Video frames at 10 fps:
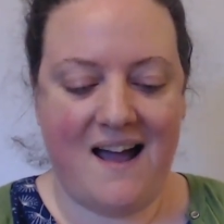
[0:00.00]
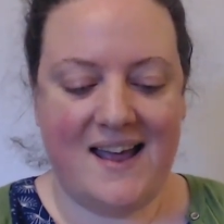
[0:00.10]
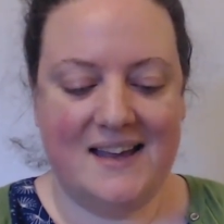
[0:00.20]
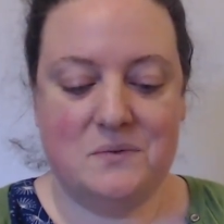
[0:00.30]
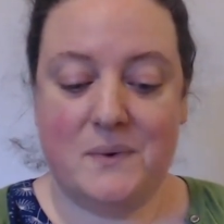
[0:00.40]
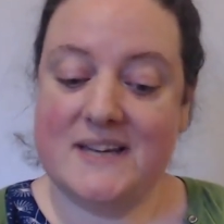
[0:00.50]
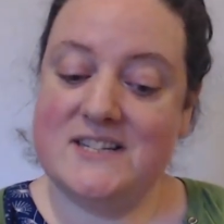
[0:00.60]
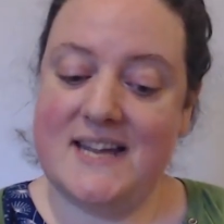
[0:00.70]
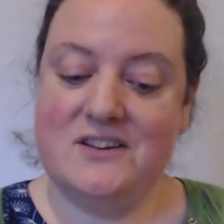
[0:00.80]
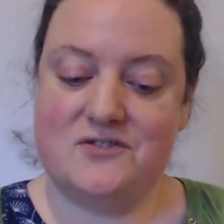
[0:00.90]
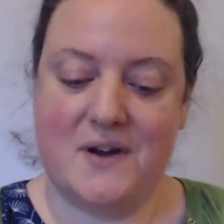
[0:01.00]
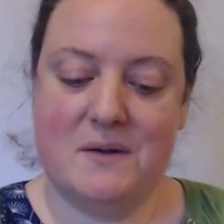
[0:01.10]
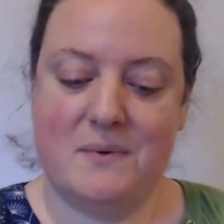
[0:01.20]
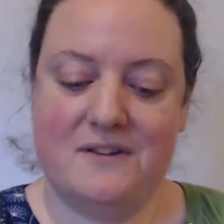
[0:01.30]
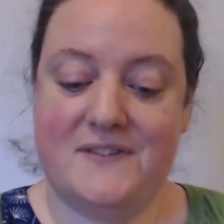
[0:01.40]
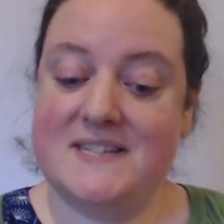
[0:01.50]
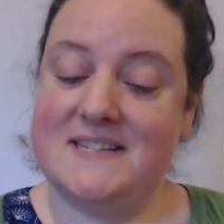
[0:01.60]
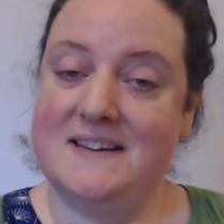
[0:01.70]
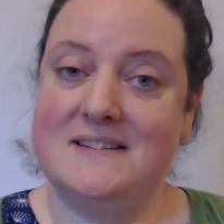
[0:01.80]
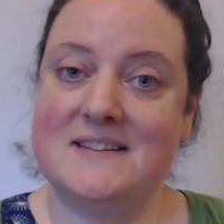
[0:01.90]
In which century were
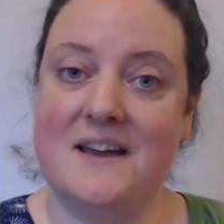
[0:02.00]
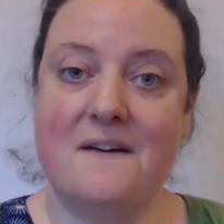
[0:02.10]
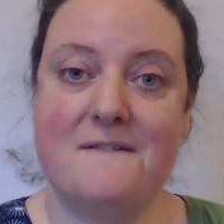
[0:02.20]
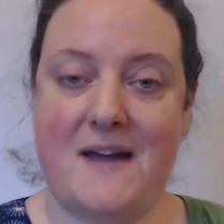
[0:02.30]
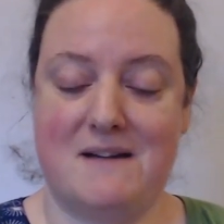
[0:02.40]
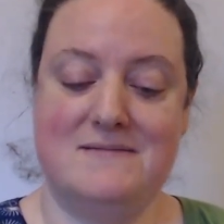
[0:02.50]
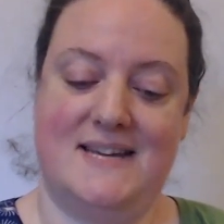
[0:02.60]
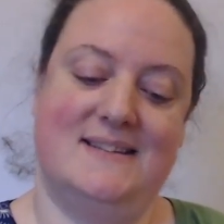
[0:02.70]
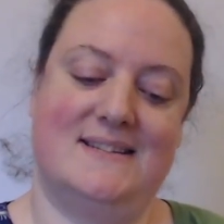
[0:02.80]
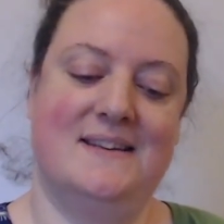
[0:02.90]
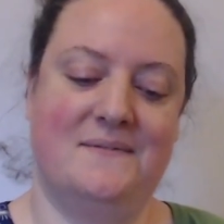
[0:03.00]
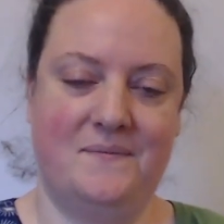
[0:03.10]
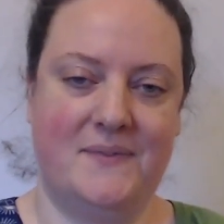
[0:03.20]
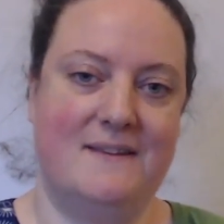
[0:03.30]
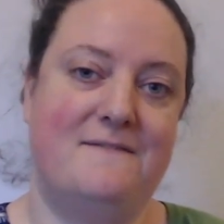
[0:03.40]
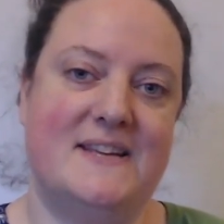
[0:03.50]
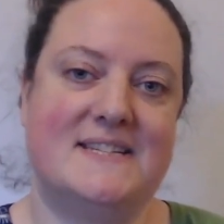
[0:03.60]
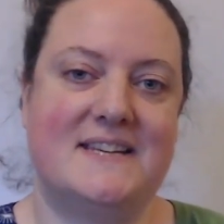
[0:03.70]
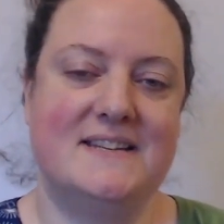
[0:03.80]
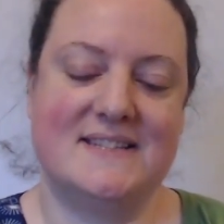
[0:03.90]
Fiskars founded?
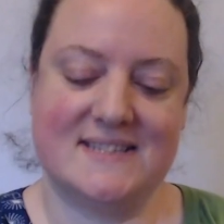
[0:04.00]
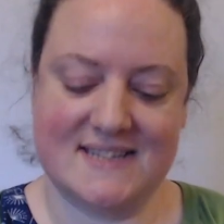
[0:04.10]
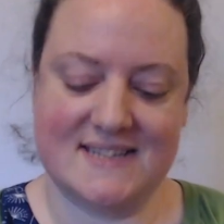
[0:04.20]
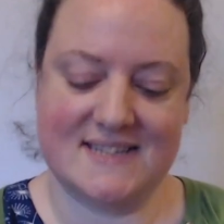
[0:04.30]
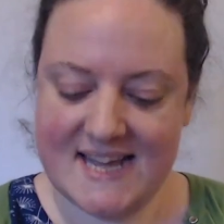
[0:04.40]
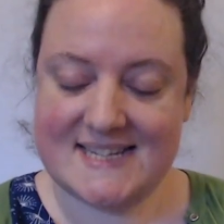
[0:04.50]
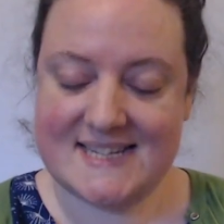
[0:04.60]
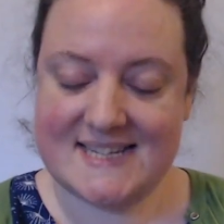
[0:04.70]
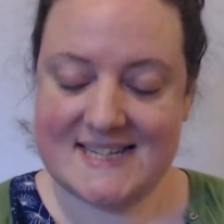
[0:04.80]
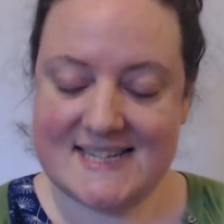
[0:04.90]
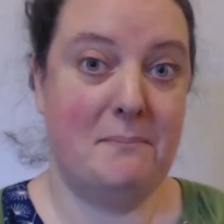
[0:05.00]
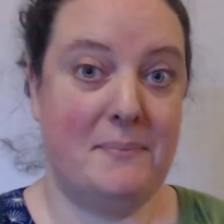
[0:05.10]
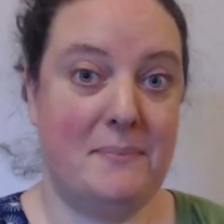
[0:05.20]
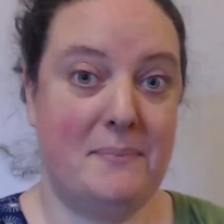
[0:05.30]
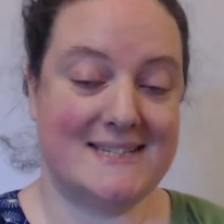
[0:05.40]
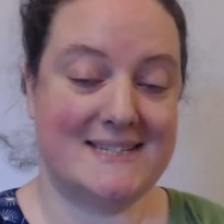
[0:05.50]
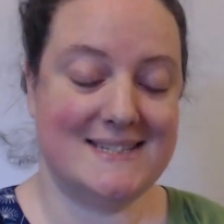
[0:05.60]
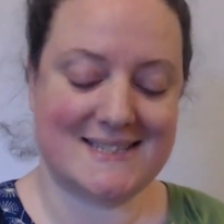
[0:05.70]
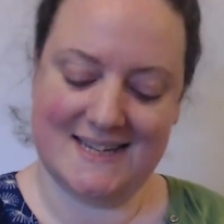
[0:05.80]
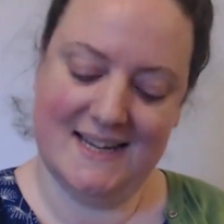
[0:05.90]
Fiskars scissor company, this
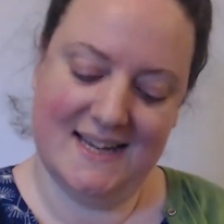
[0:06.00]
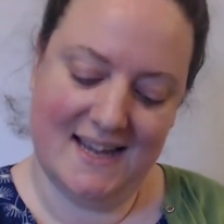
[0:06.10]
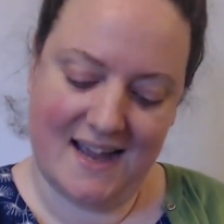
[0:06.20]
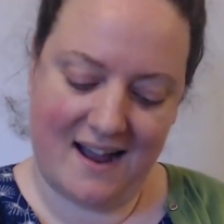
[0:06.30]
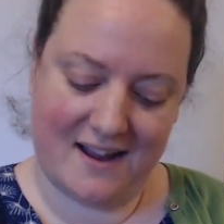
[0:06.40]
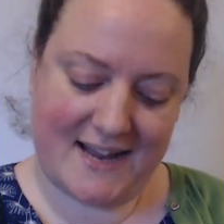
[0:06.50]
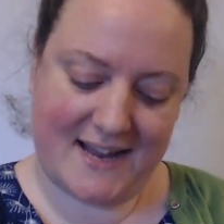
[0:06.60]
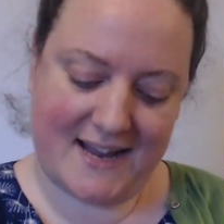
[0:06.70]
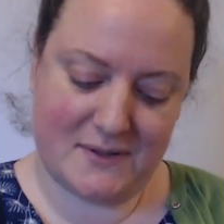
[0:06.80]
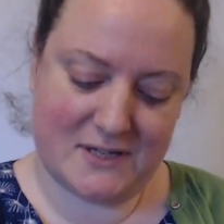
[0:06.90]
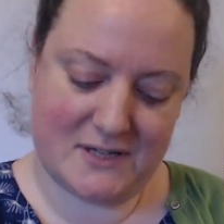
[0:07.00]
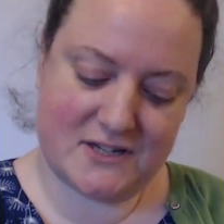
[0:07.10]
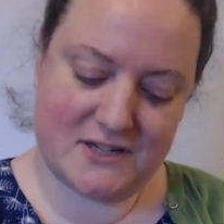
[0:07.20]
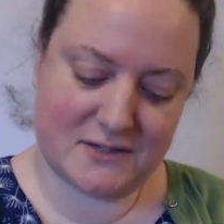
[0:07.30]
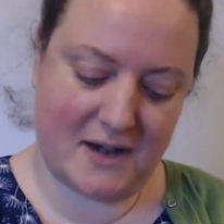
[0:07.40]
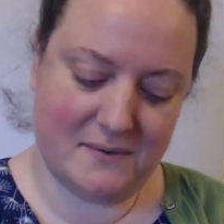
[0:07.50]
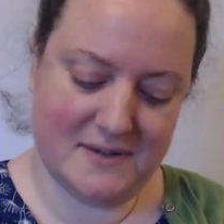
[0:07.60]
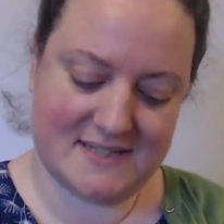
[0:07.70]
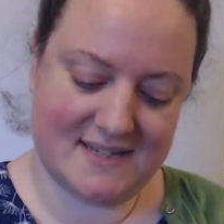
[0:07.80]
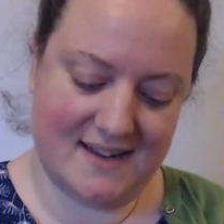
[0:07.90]
is. I came up with this question because when I
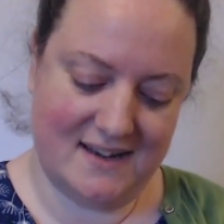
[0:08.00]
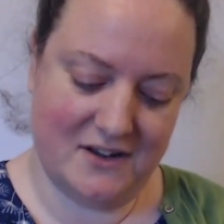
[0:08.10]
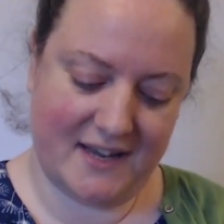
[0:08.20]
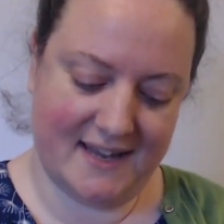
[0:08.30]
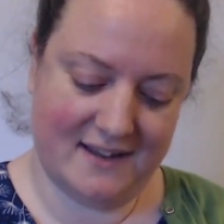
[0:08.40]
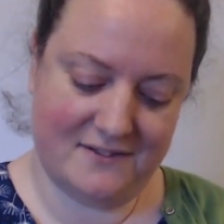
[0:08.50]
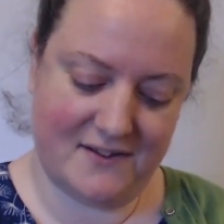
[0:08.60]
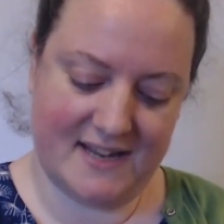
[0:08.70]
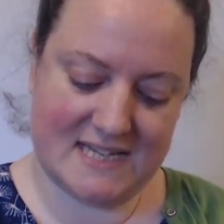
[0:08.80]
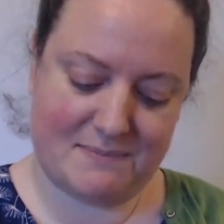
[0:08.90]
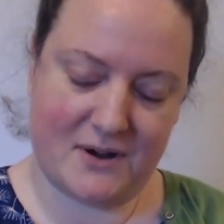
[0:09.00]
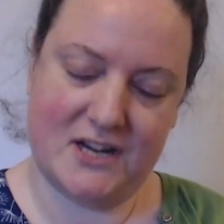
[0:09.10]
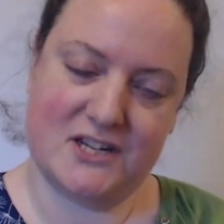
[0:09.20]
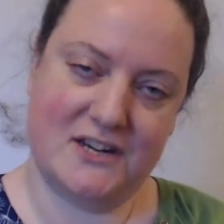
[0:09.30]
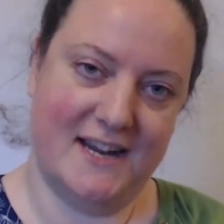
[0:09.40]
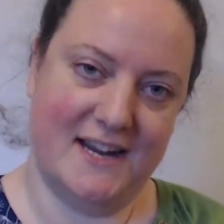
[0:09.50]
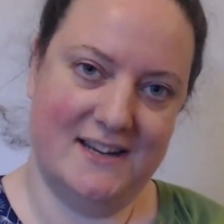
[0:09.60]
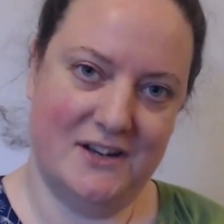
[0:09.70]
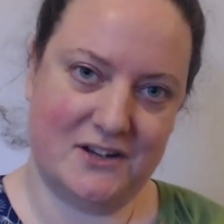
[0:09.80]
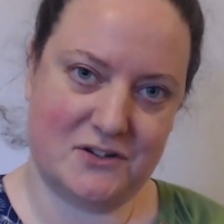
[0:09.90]
was looking for inspiration, I
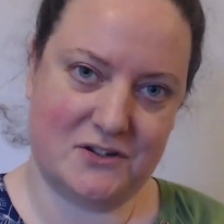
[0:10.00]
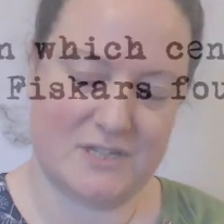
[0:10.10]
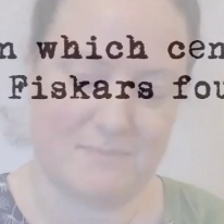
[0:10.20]
looked across